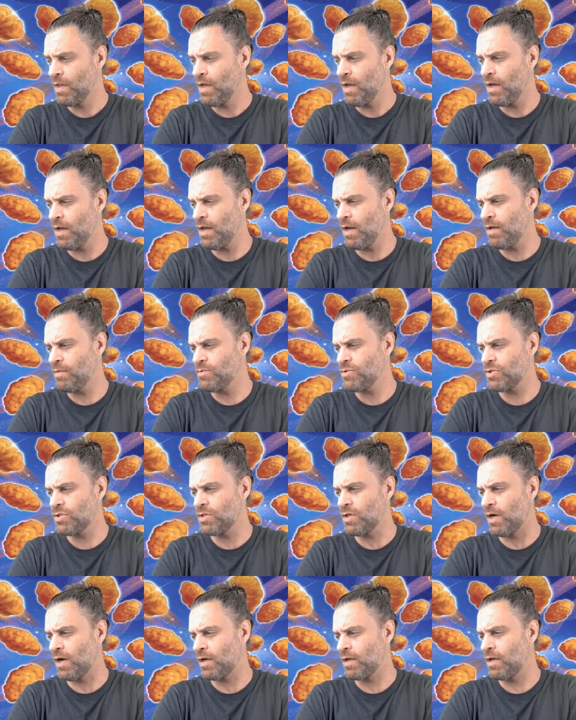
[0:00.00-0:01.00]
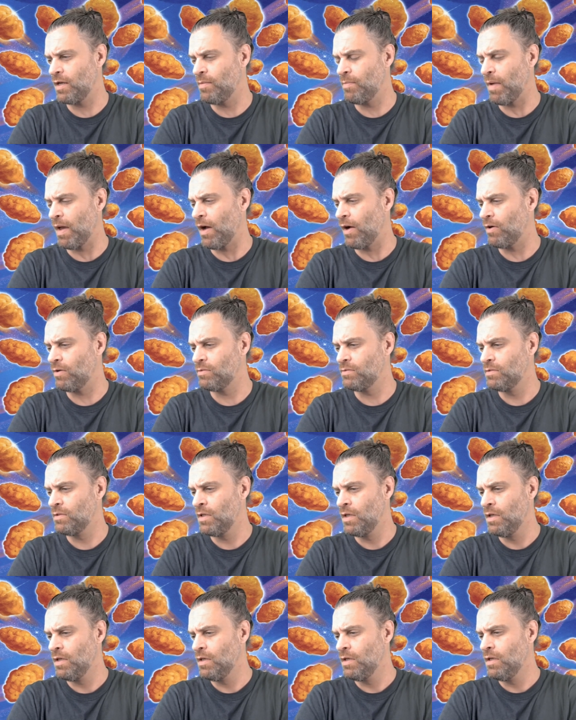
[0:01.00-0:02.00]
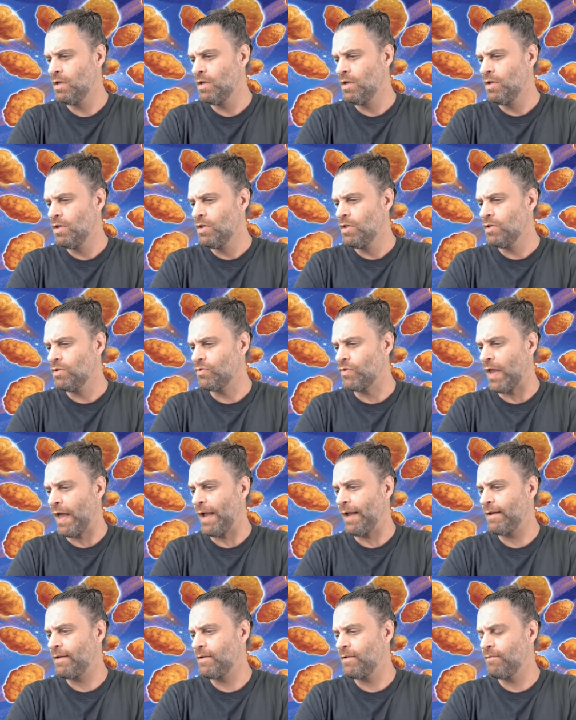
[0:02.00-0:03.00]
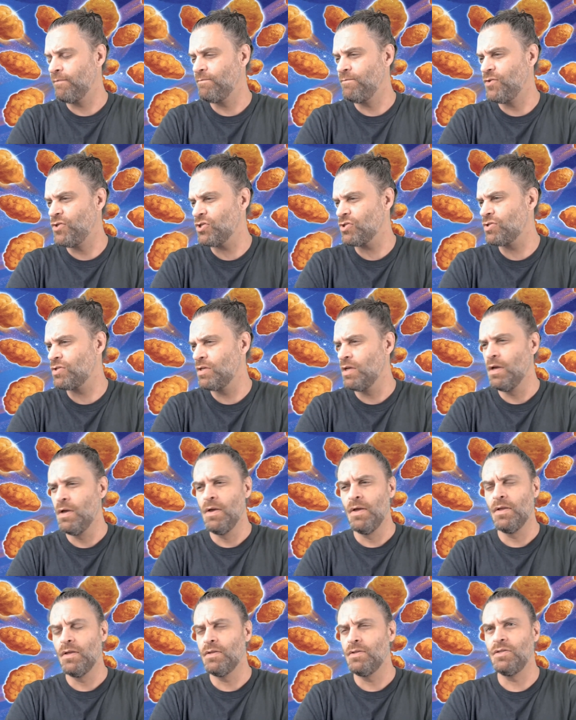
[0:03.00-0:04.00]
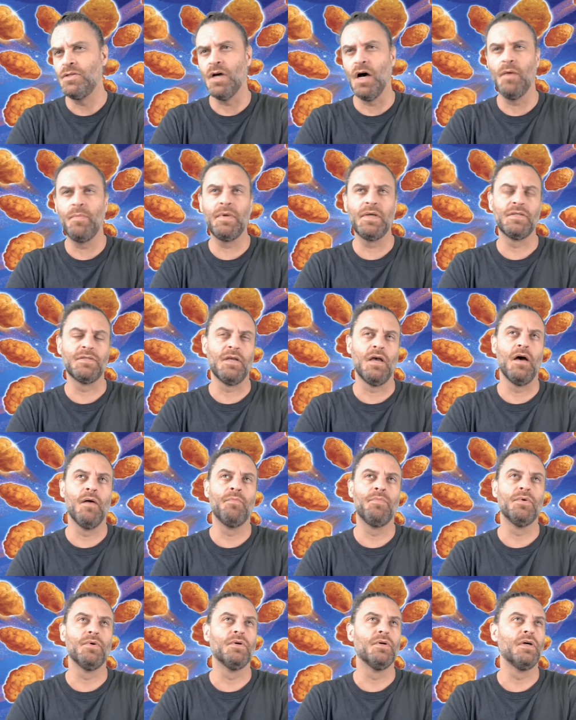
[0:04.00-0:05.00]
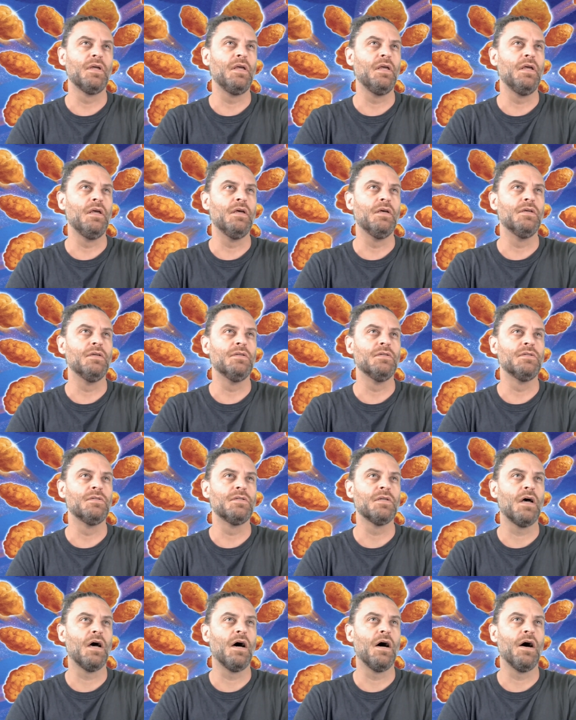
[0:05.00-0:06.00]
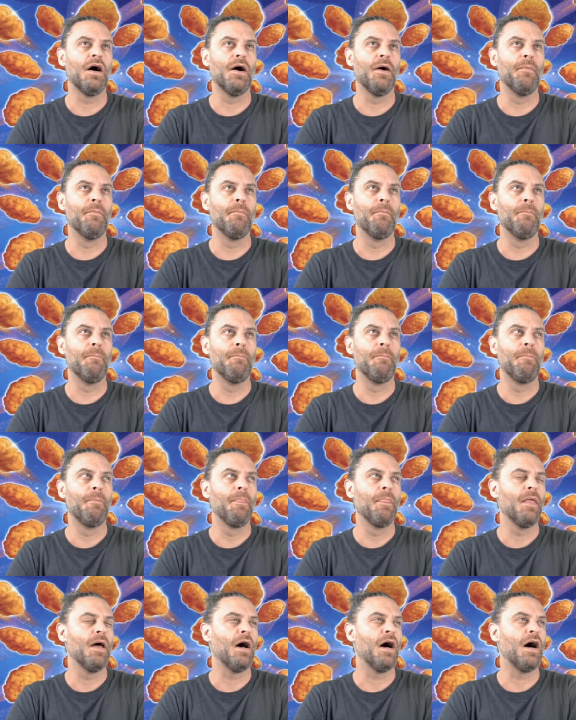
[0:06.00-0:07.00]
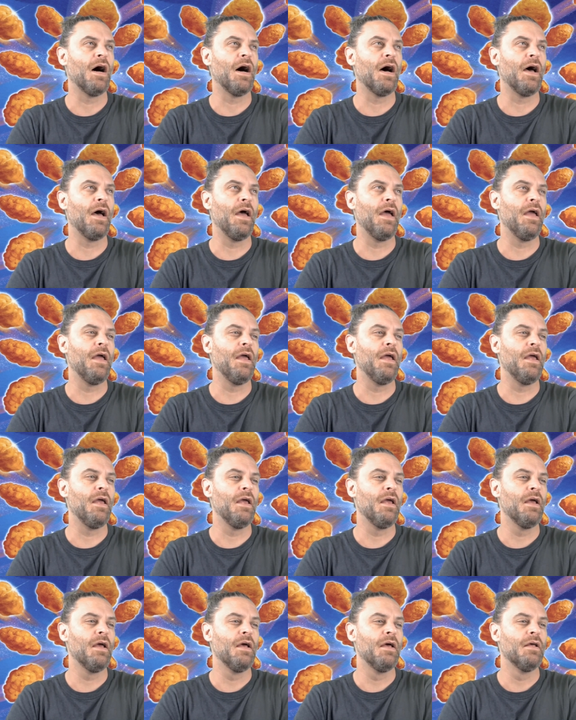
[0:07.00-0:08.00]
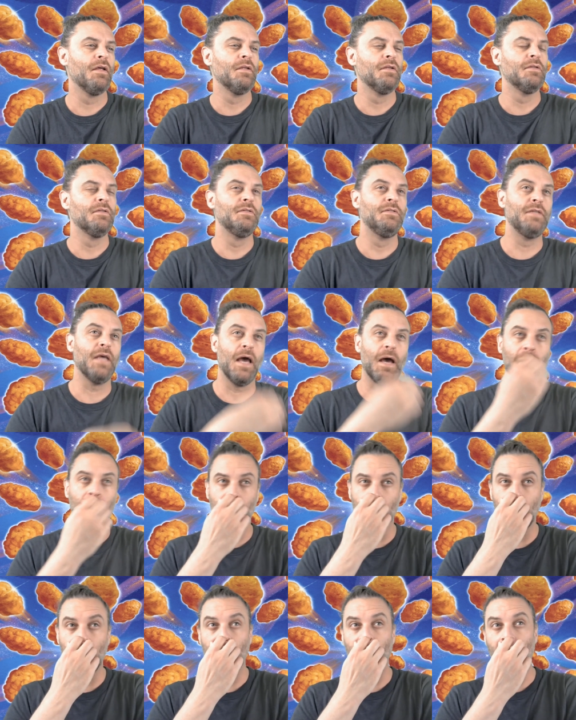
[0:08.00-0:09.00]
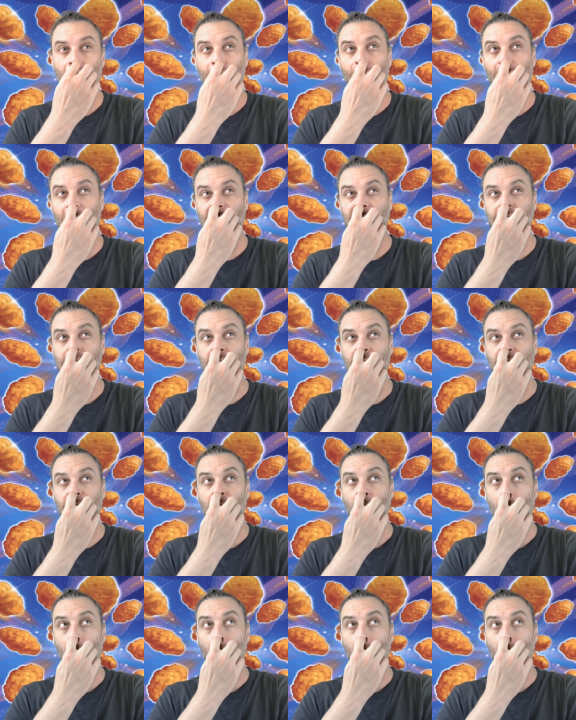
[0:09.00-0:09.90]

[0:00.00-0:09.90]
And I'm just talking about, like, just dumb example is um, I downloaded a bunch of